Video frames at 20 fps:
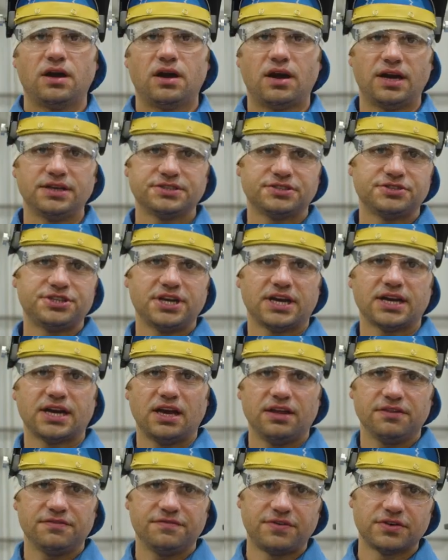All right, so check it
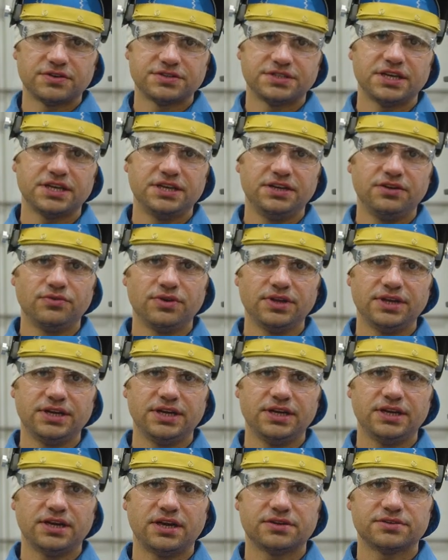out. First thing you really
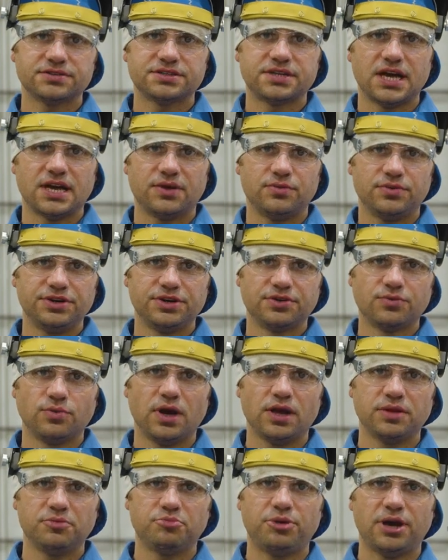need to understand when you're
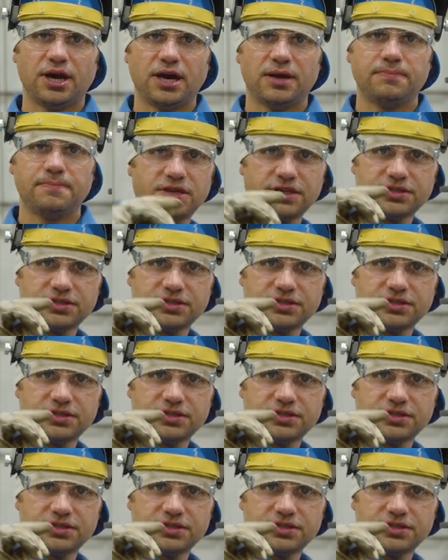welding pipe,